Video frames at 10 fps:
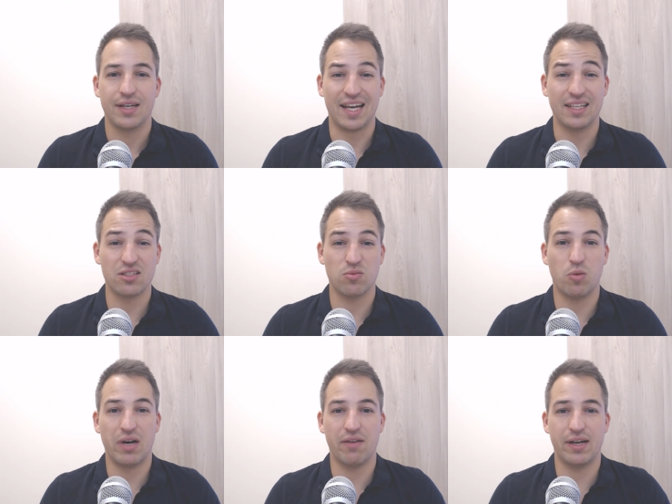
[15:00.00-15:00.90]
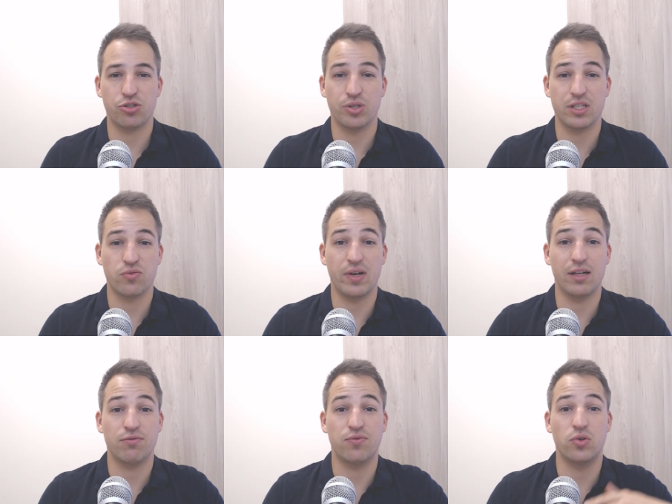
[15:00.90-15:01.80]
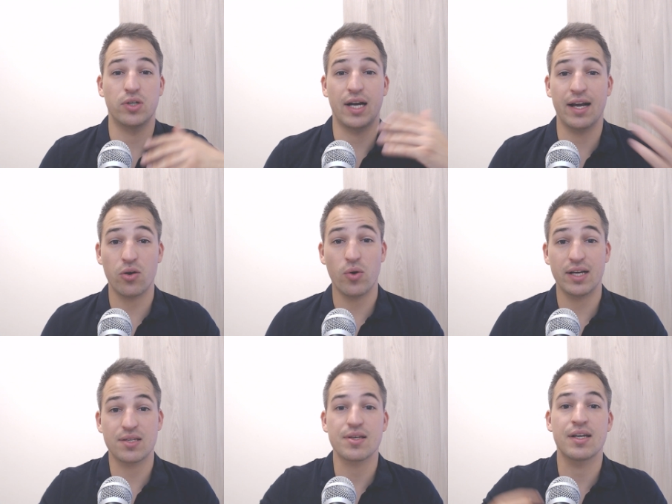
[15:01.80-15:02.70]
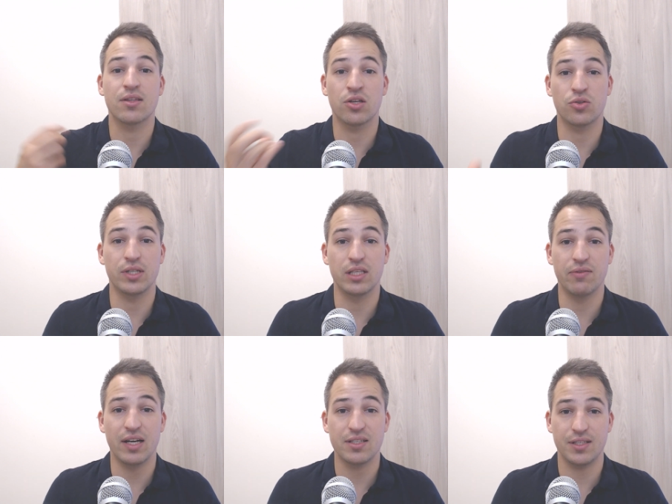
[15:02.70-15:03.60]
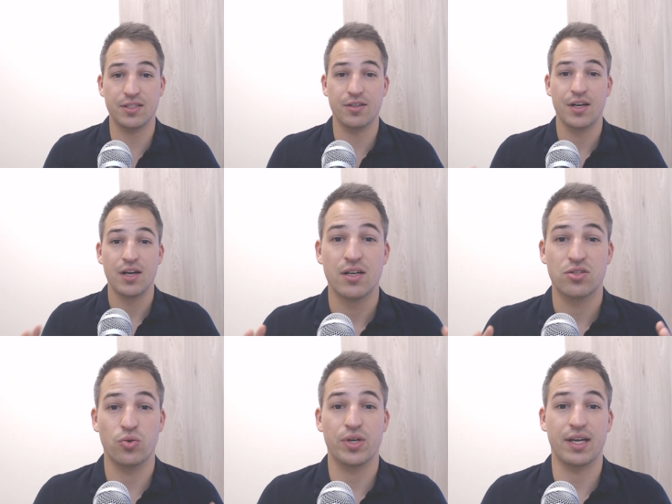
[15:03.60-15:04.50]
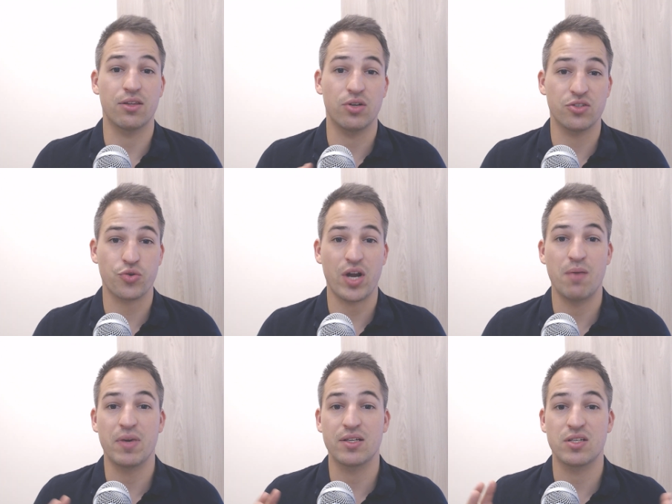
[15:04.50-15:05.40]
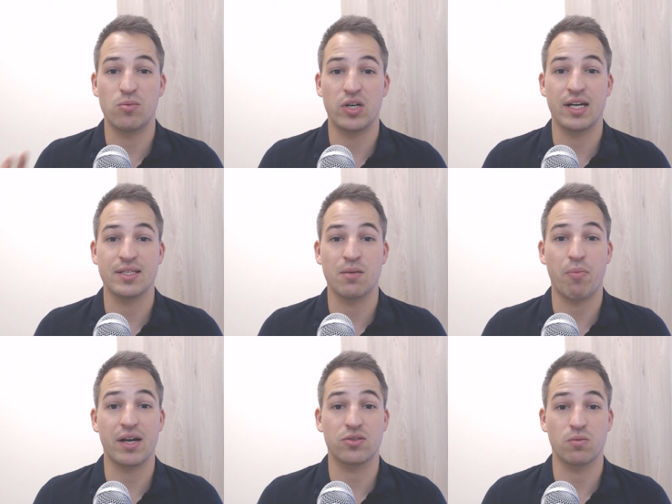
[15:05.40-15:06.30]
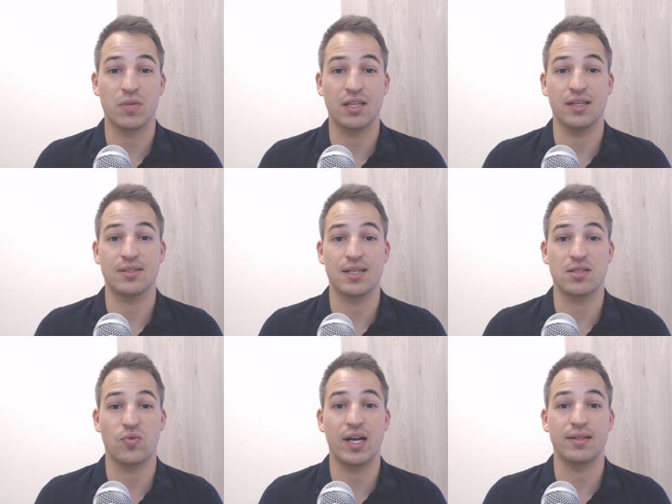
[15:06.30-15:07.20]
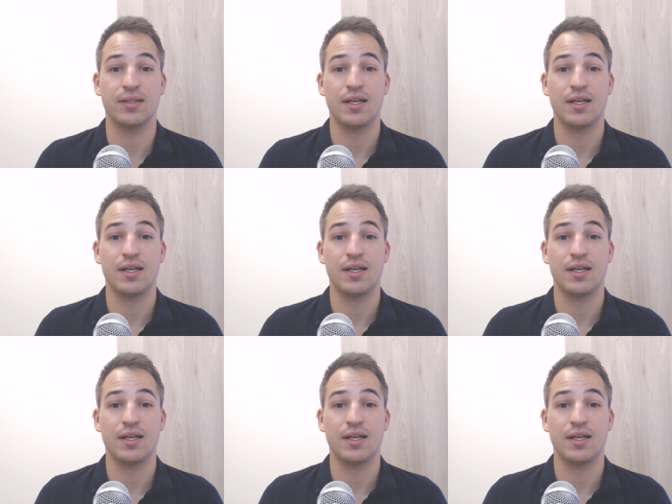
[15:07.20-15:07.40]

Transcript: It has a mobile version as well for iOS and Android devices, so you can transcribe and summarize in-person meetings as well.